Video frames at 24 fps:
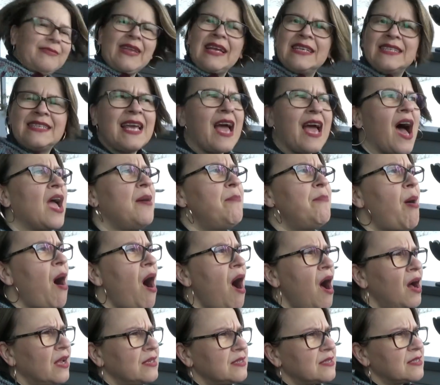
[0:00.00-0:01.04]
See, I
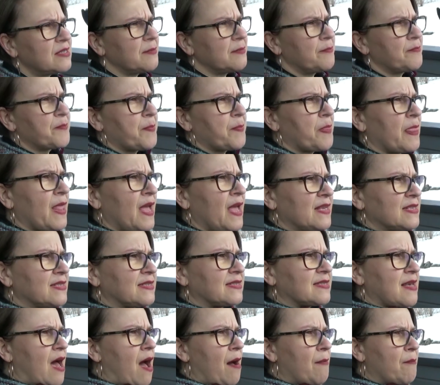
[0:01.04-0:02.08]
bought
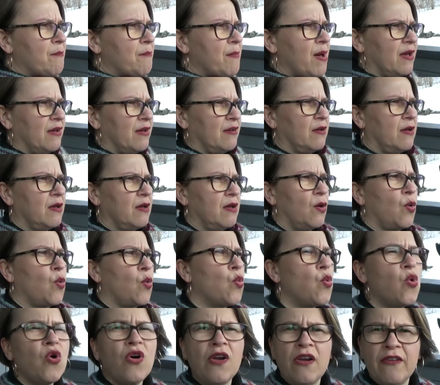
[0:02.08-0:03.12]
some
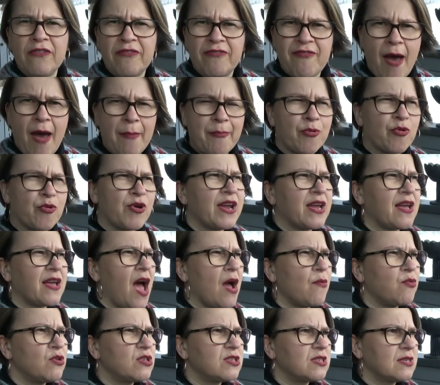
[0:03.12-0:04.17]
wool fabric.
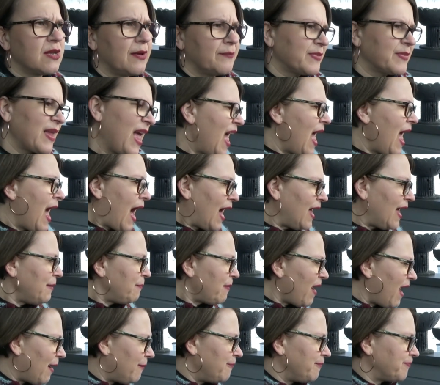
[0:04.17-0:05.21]
That was
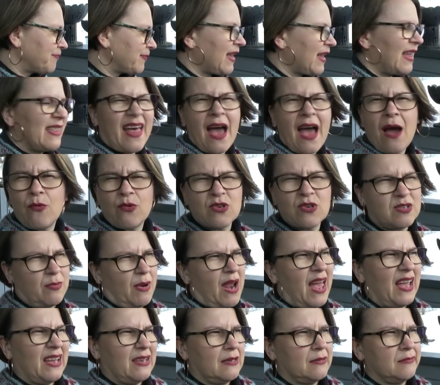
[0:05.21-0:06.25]

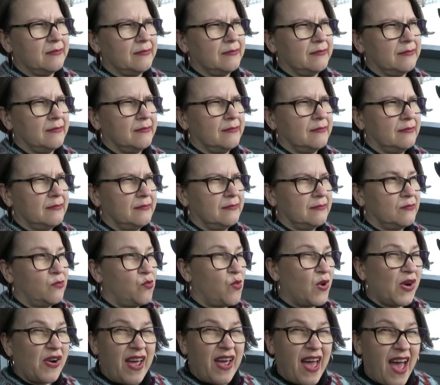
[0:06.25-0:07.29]
like
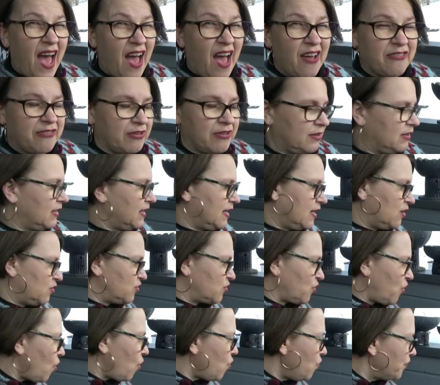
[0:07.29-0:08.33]
1.5 years
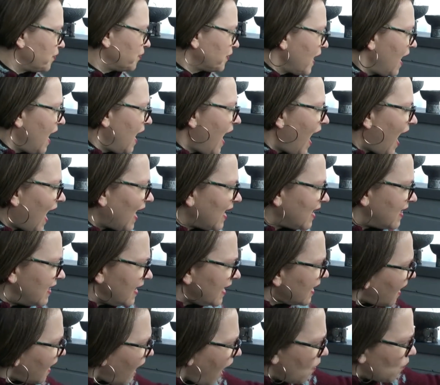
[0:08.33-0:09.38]
ago. I
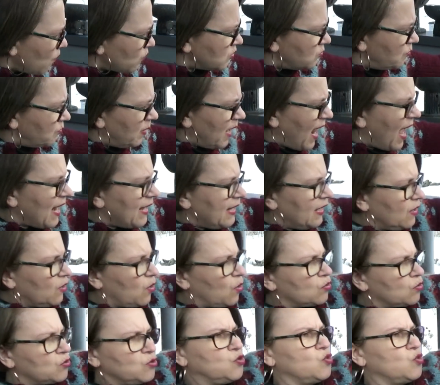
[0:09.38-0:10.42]
think I was planning
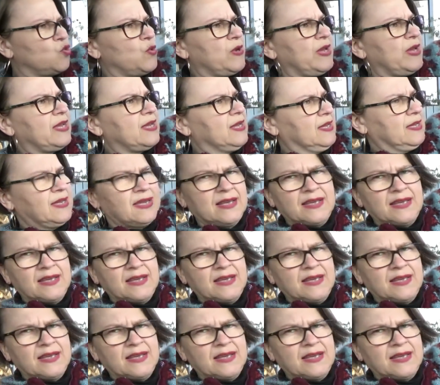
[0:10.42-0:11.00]
on doing